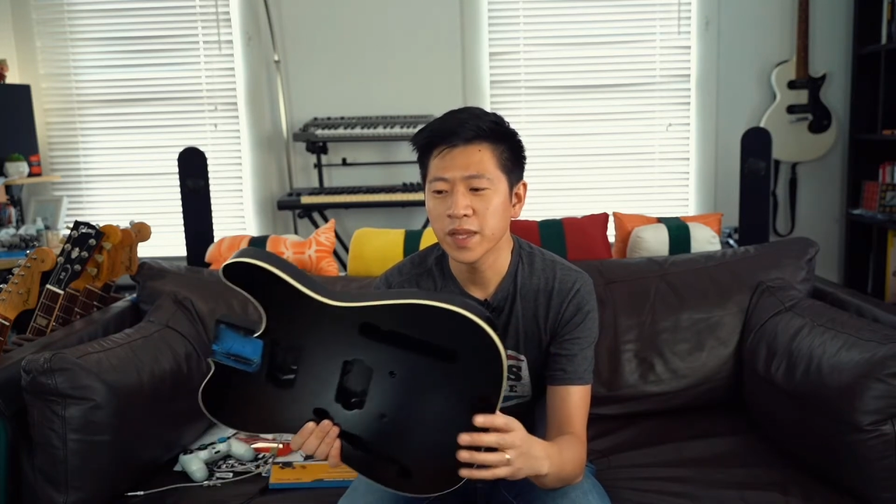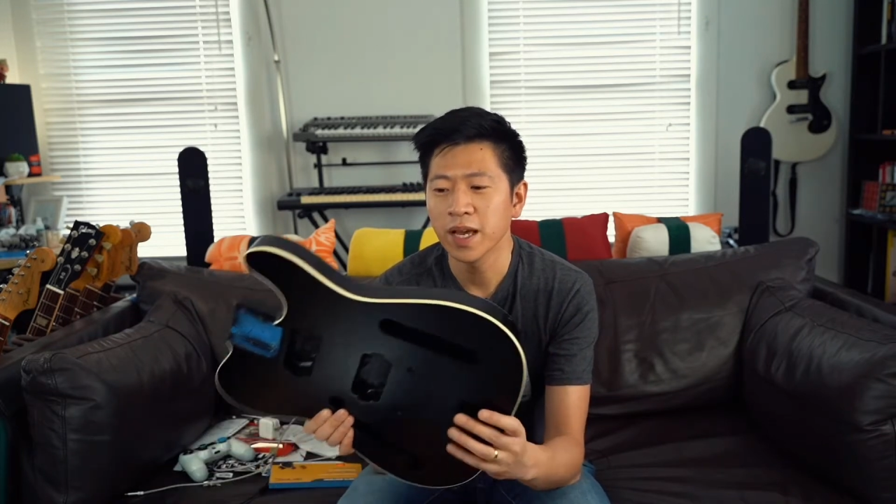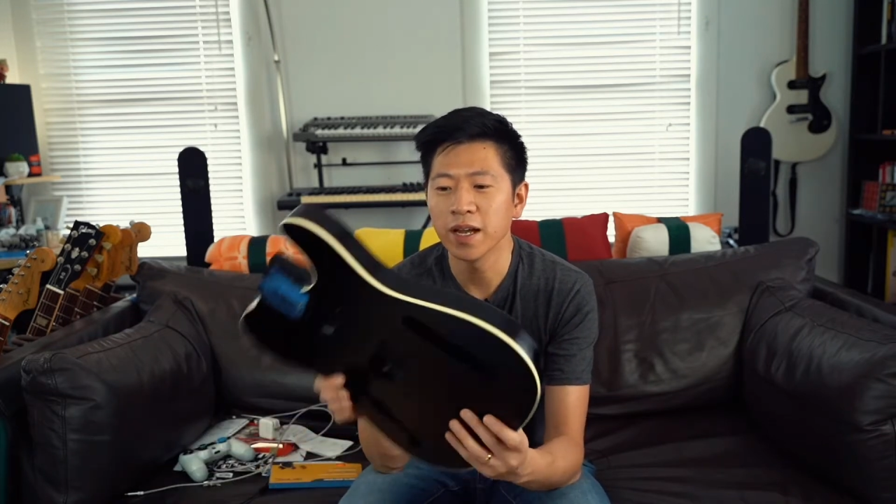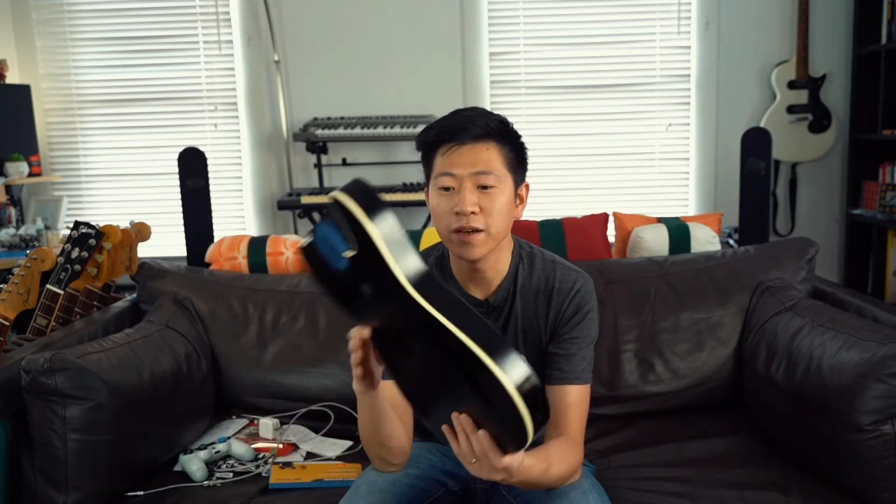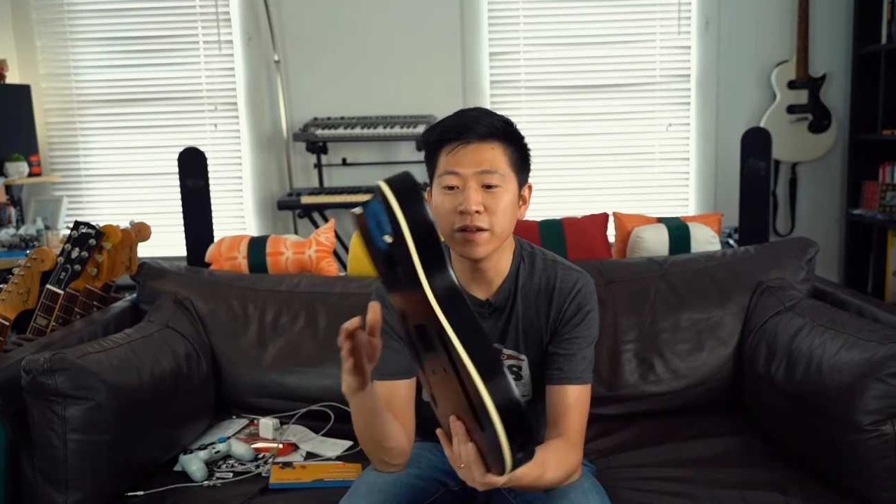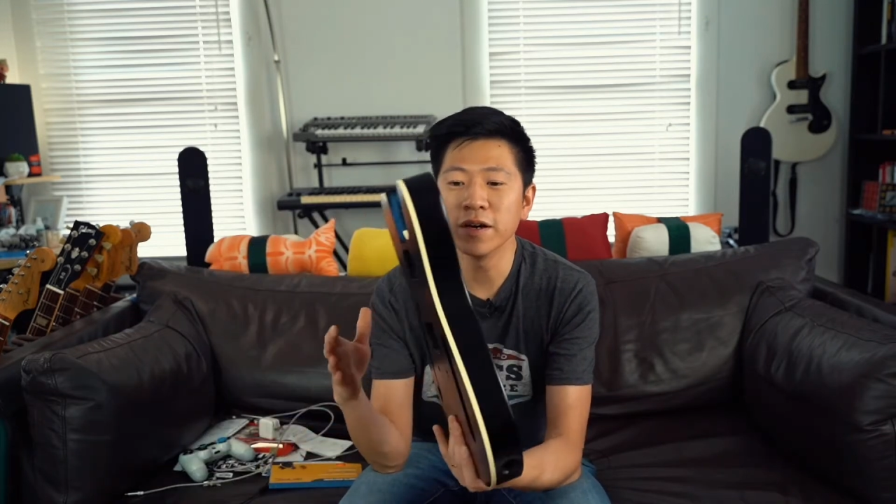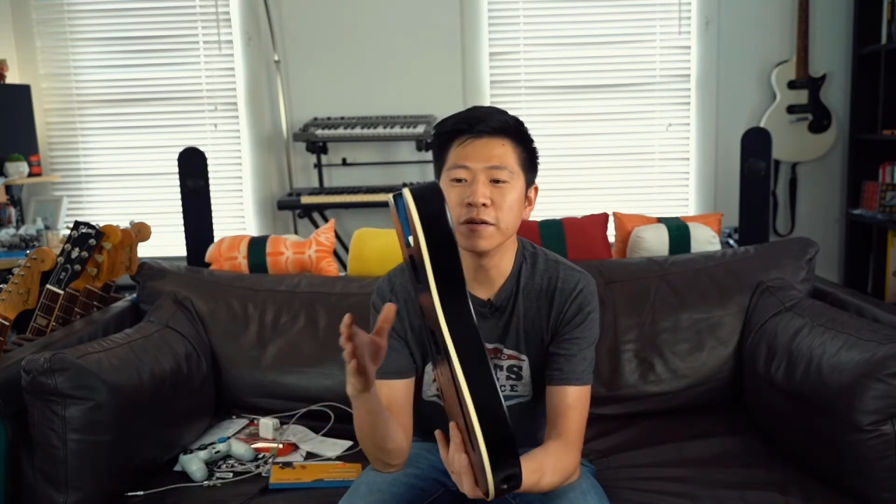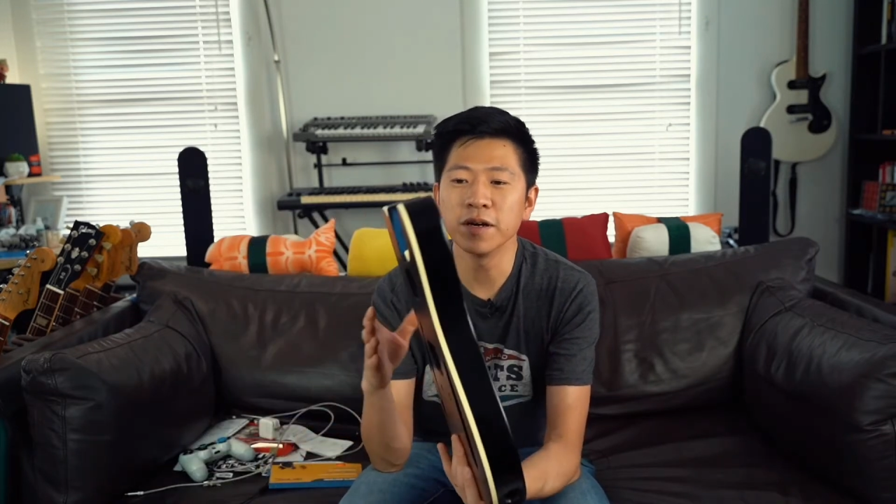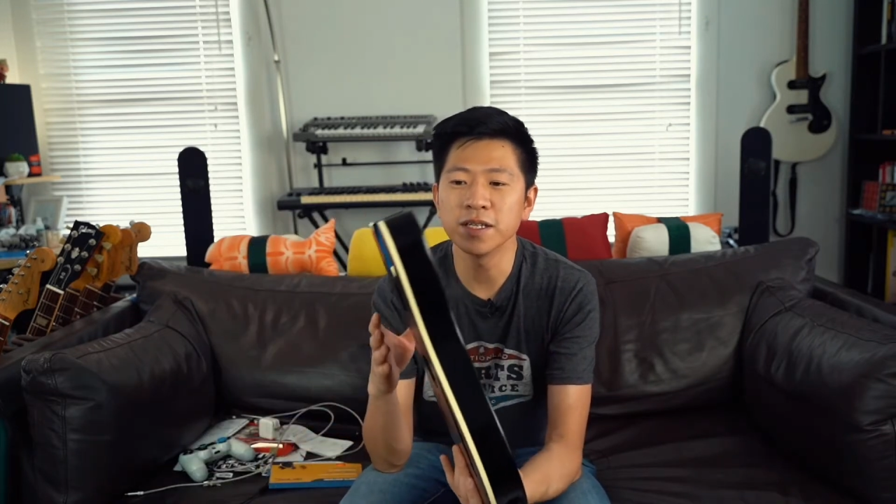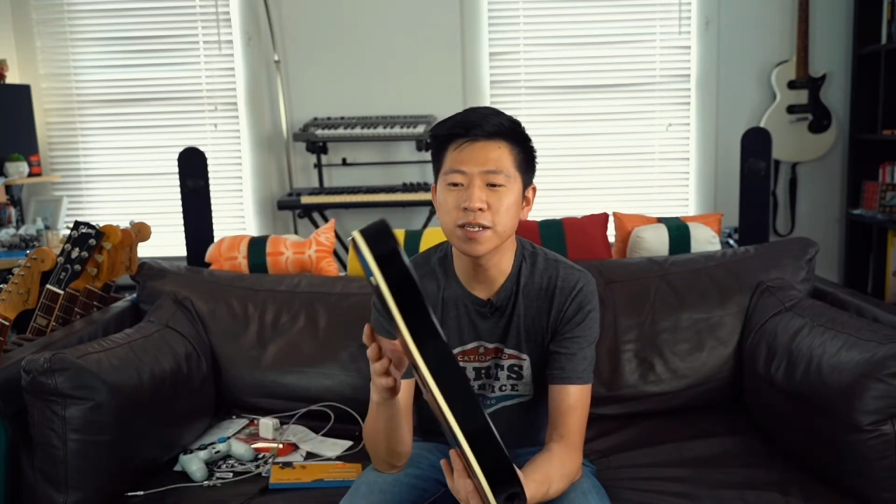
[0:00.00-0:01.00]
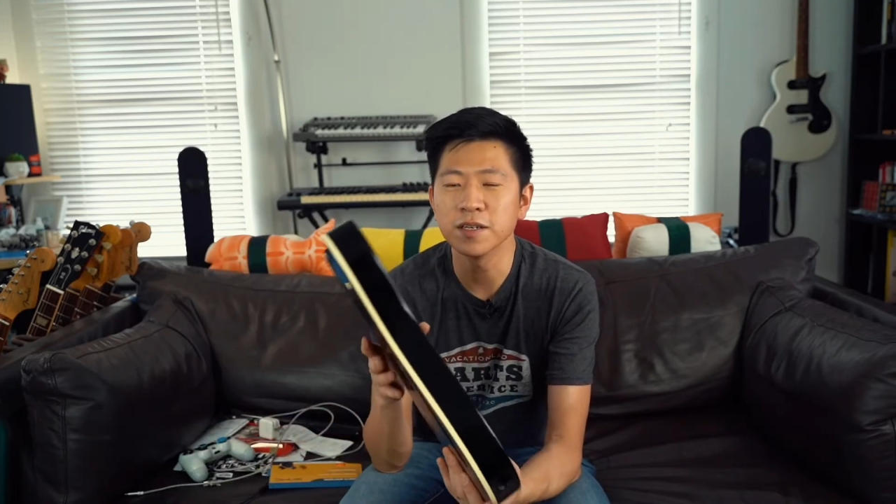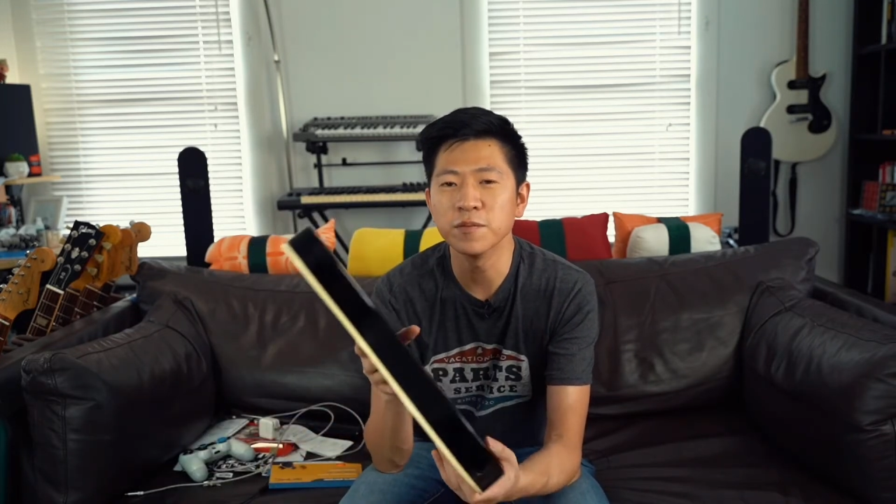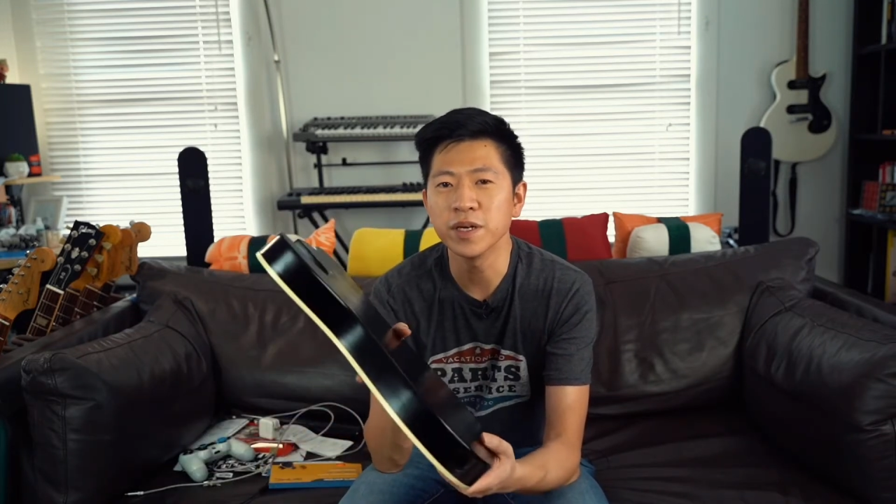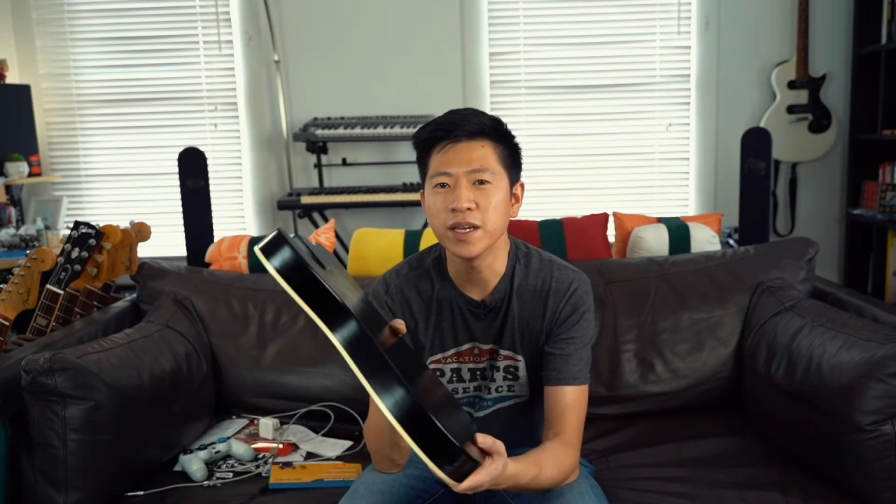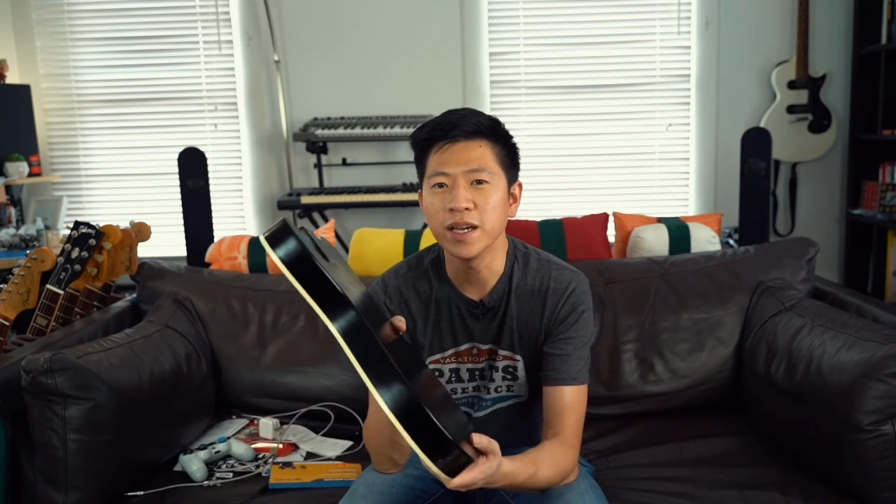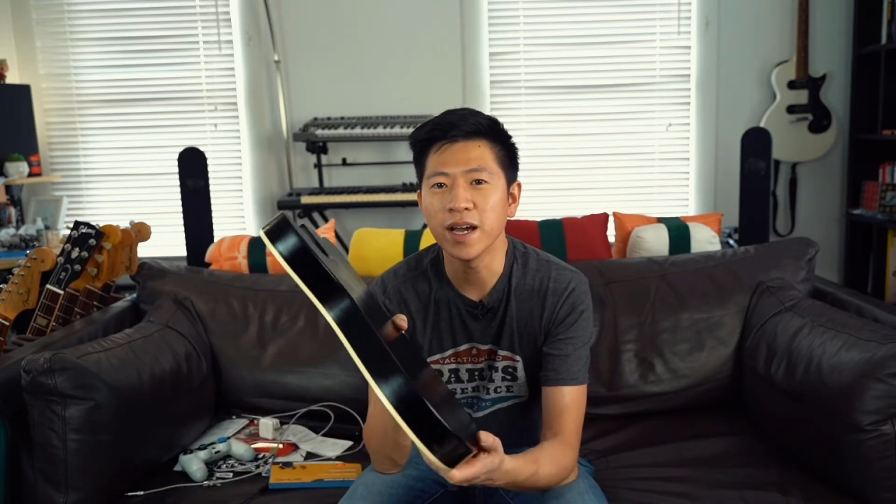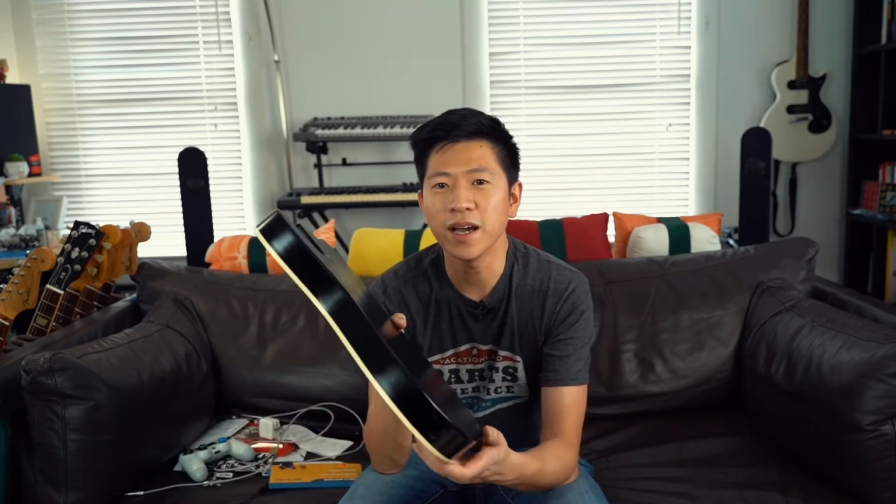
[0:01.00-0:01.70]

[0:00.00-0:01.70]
and I know it's going to be